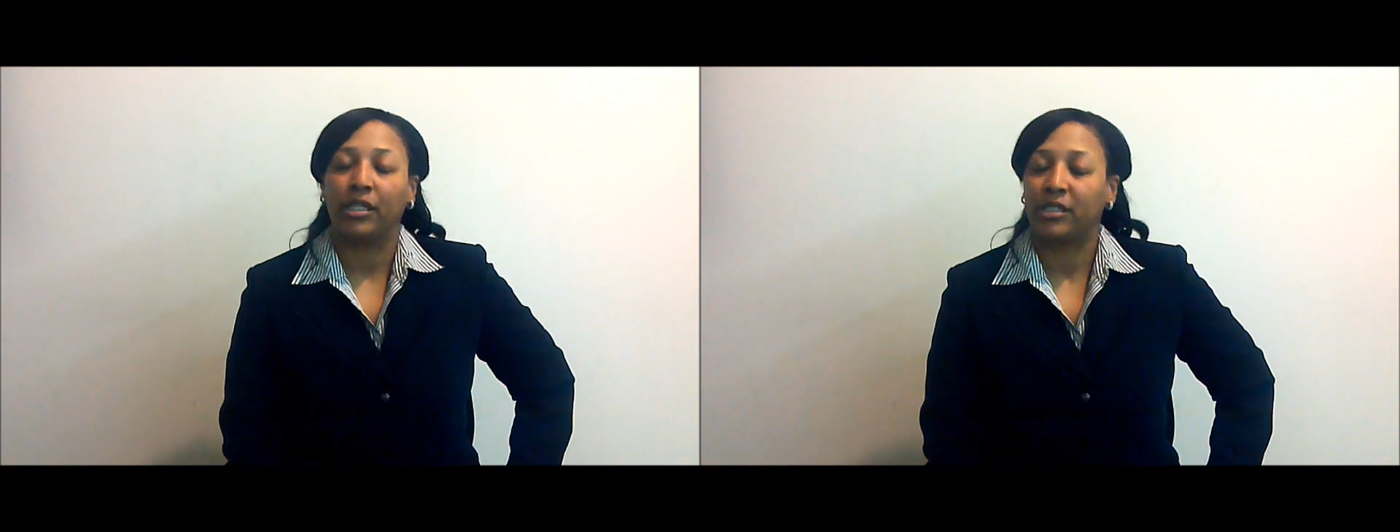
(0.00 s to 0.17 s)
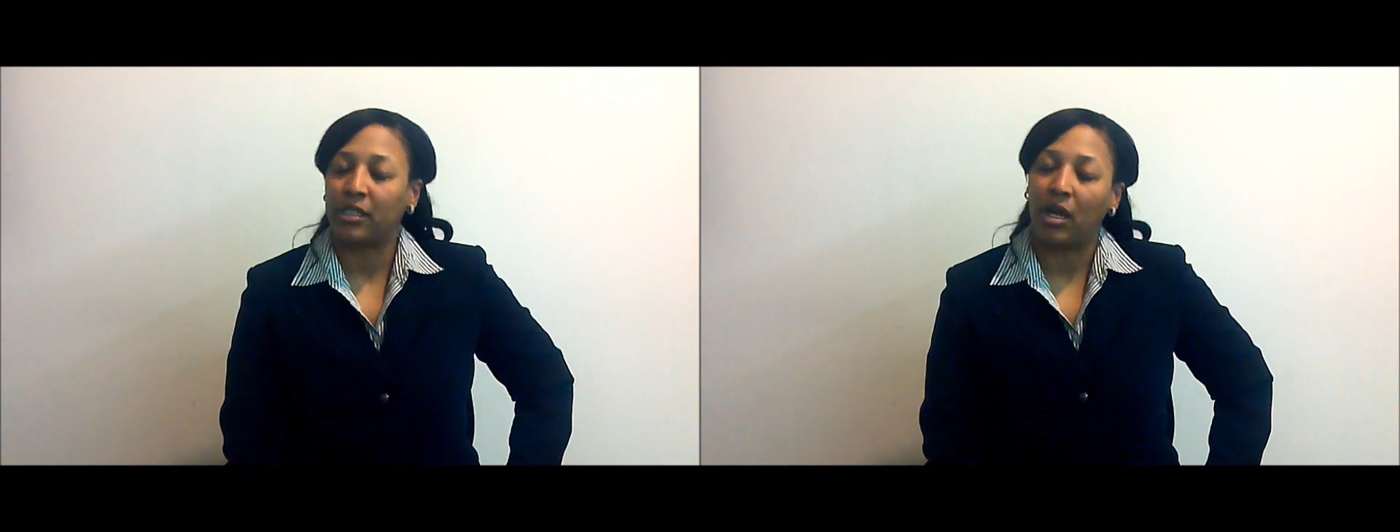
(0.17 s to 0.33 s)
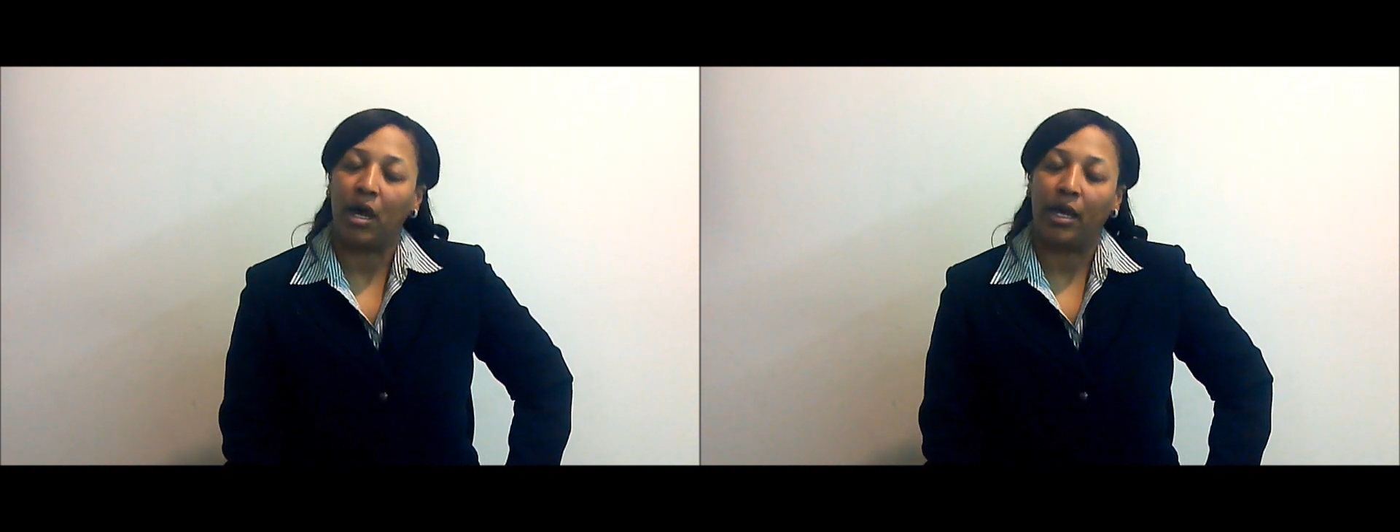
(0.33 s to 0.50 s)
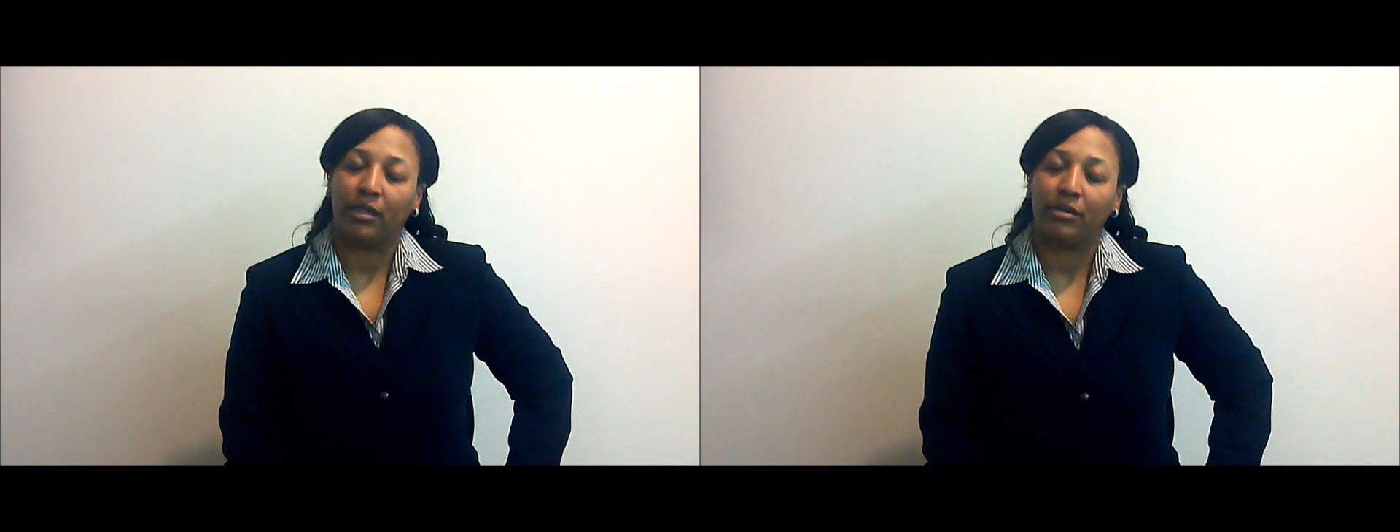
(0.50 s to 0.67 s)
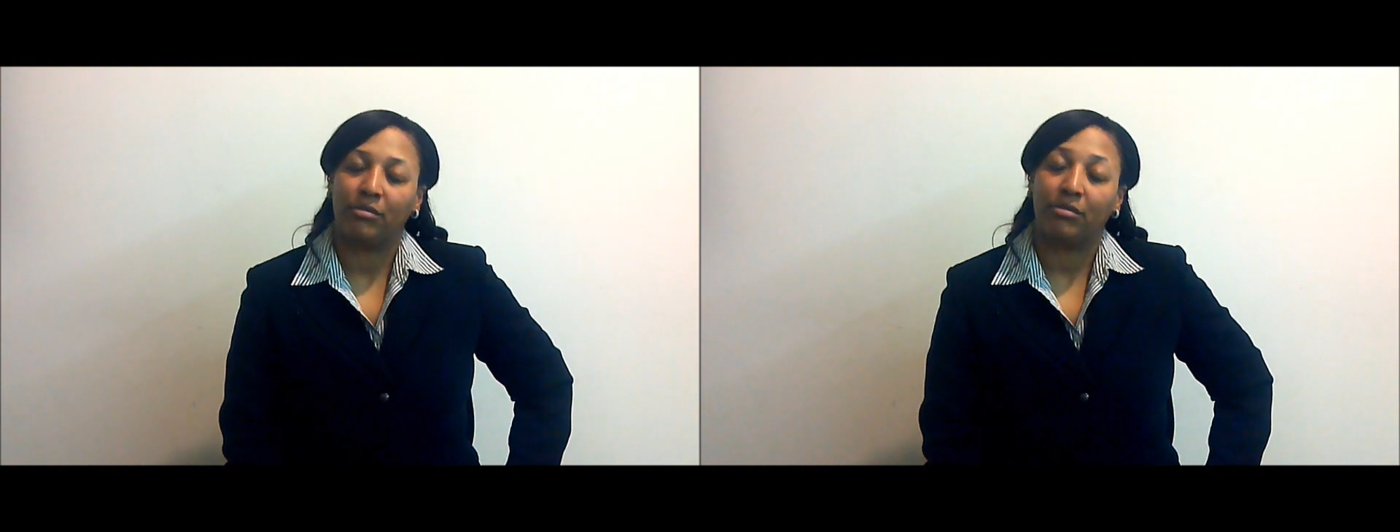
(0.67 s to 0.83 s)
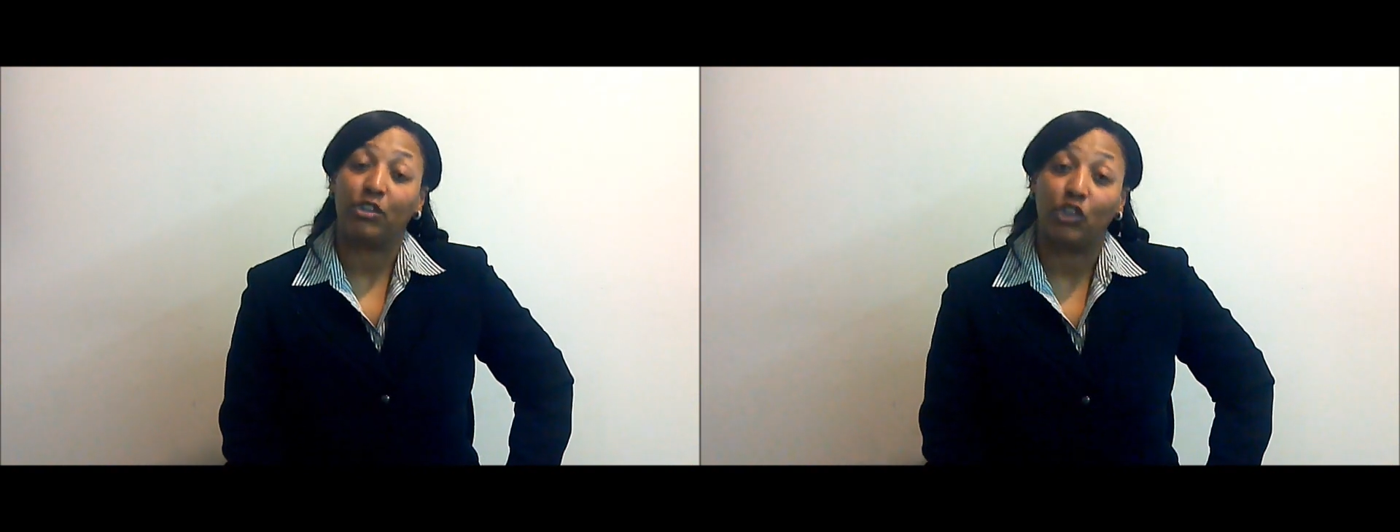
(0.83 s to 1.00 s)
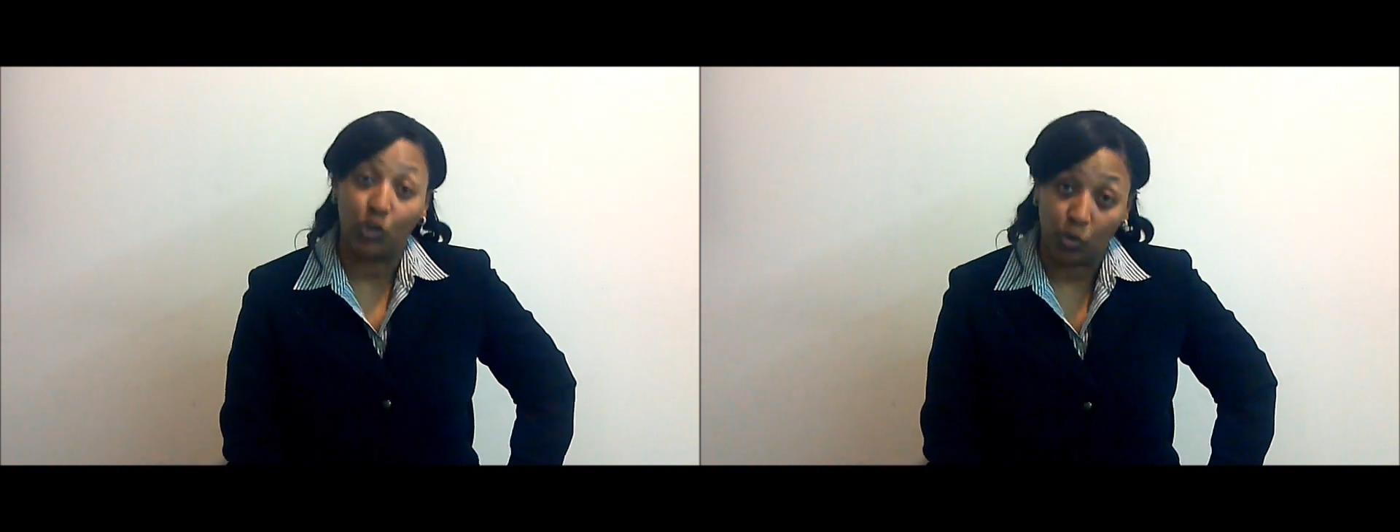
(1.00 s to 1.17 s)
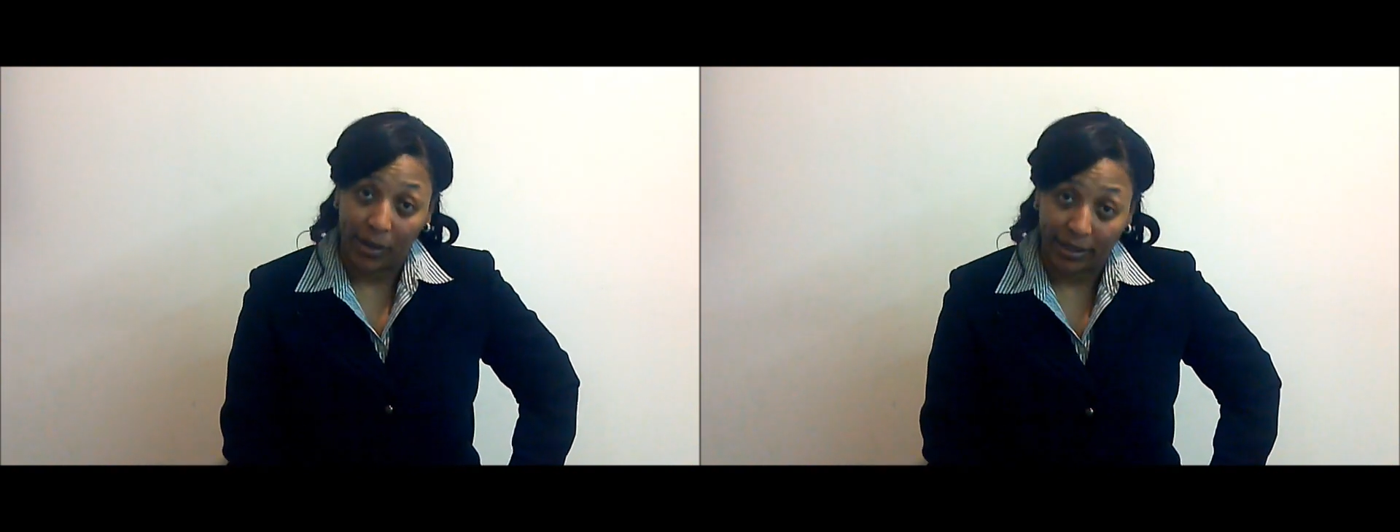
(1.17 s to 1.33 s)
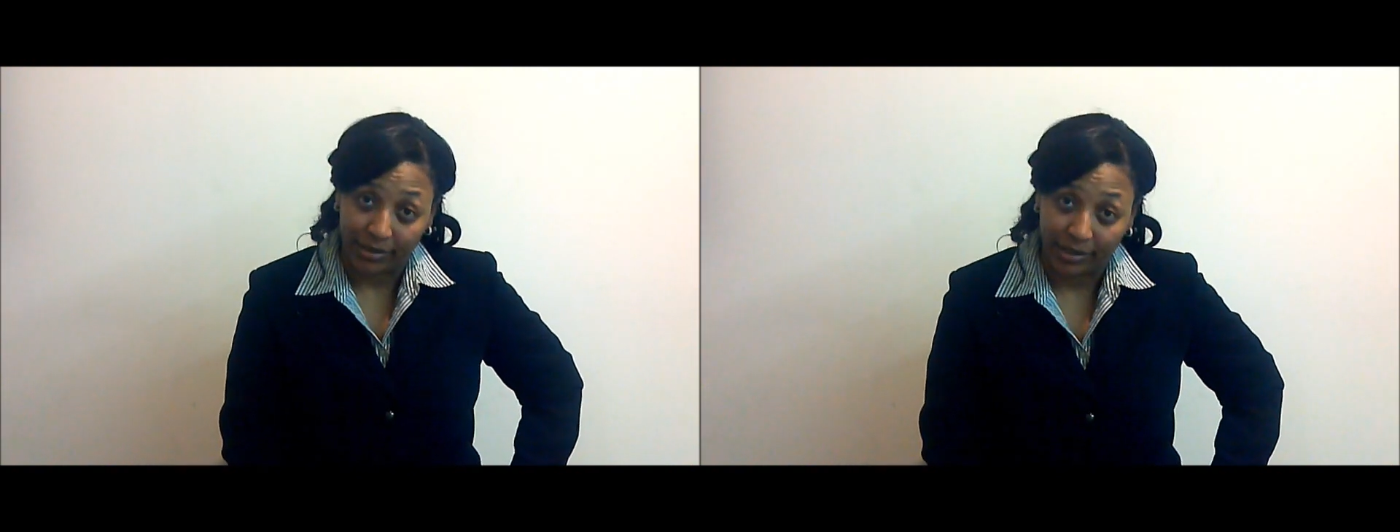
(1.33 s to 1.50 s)
LaSonde, you
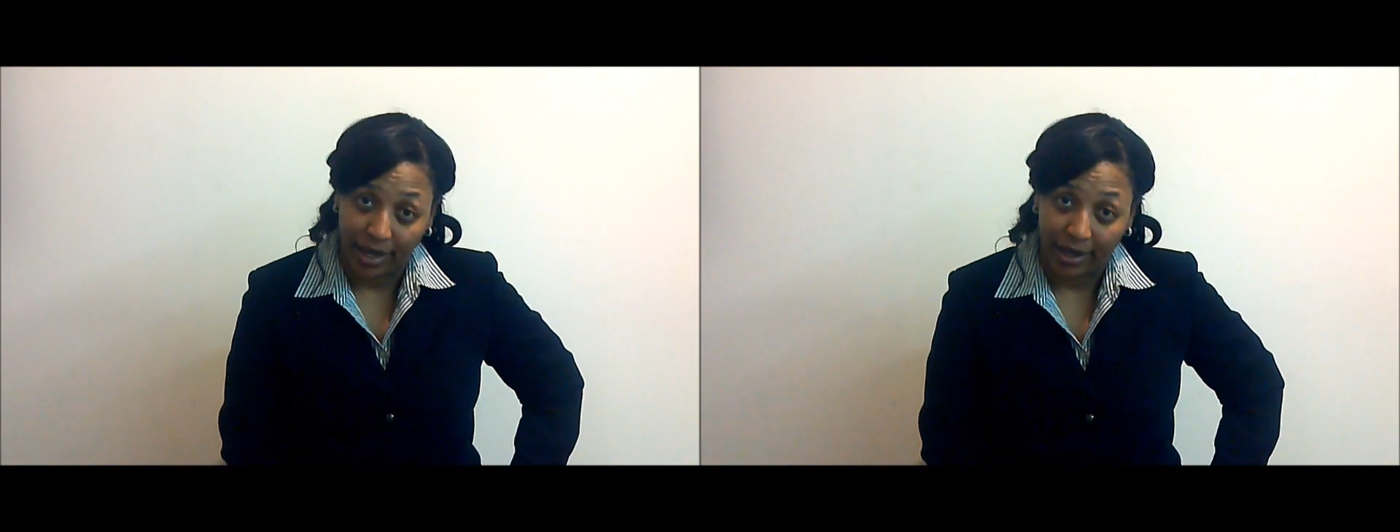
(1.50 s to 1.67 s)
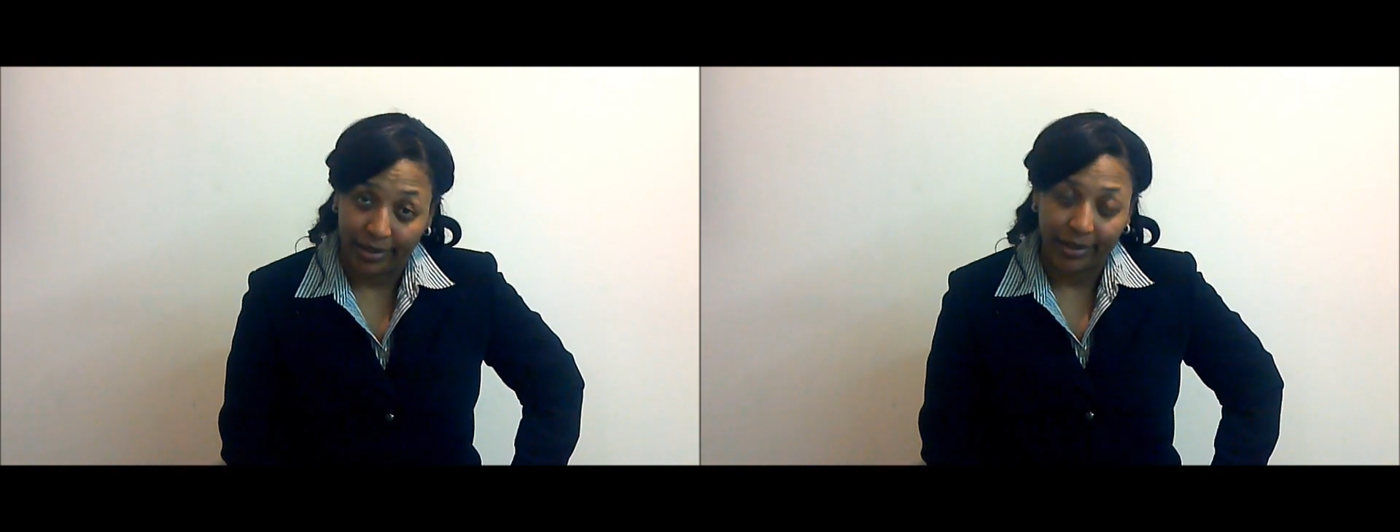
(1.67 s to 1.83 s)
might say,